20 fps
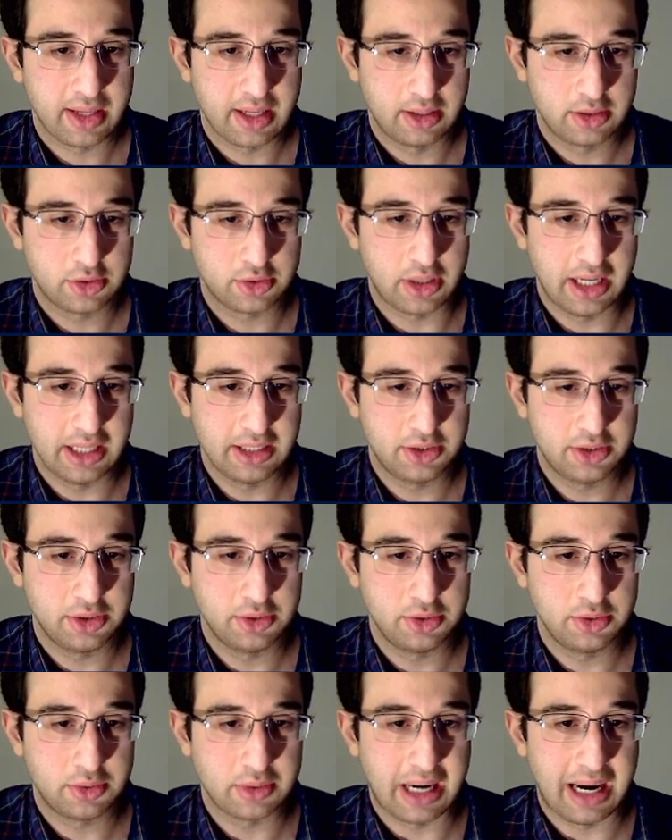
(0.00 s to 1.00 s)
Try
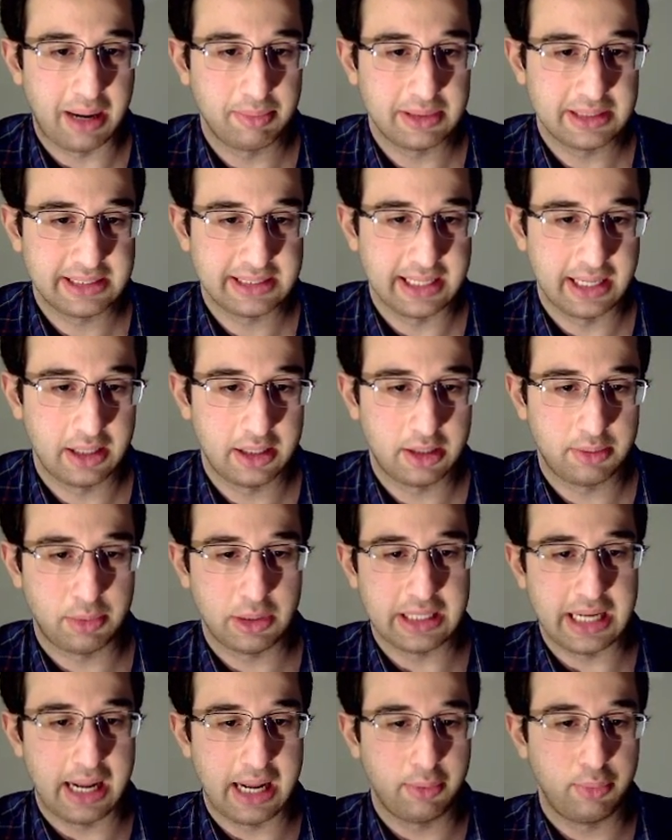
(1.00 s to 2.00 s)
to grab the center,
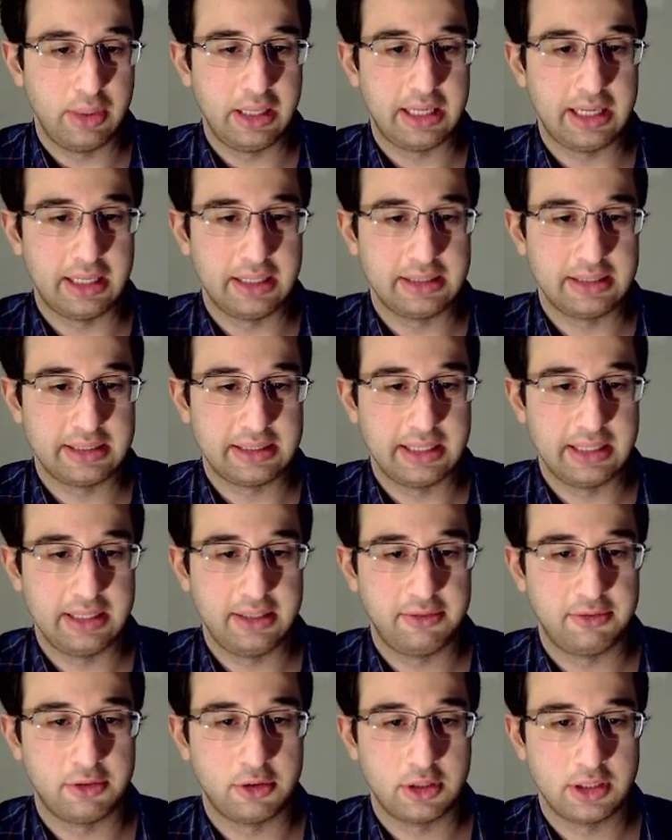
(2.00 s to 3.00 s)
but that weakens the
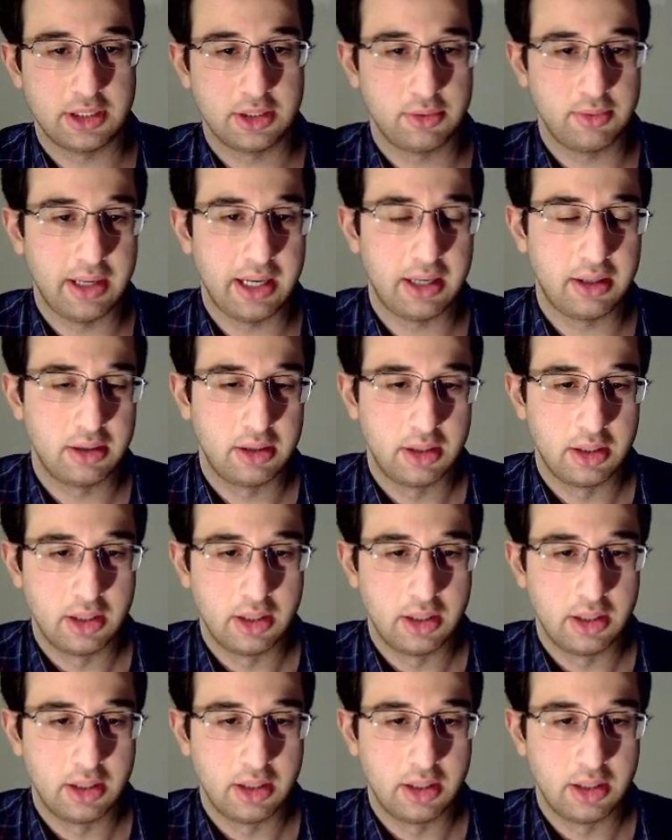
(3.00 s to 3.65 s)
d4 square.